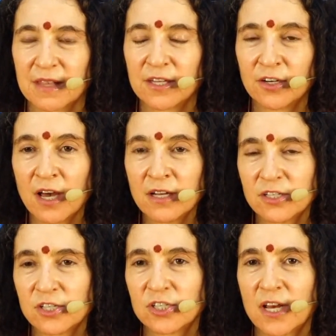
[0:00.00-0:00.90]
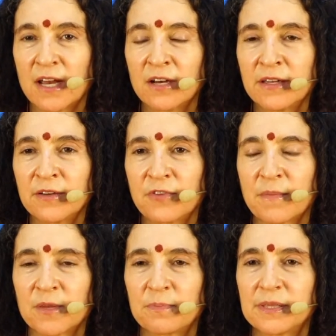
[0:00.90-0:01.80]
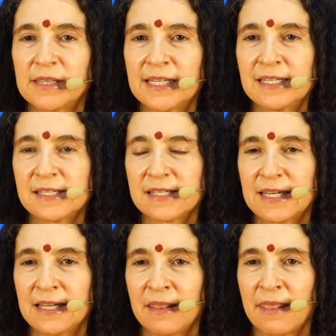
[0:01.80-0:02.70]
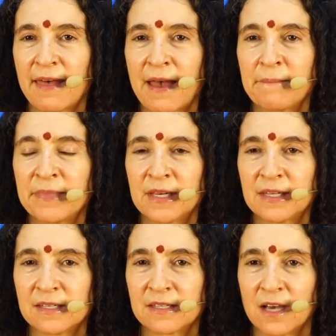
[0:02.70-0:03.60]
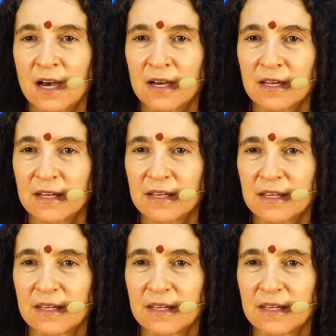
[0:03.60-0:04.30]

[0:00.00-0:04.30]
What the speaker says: They're not sharing from the place in them that is God.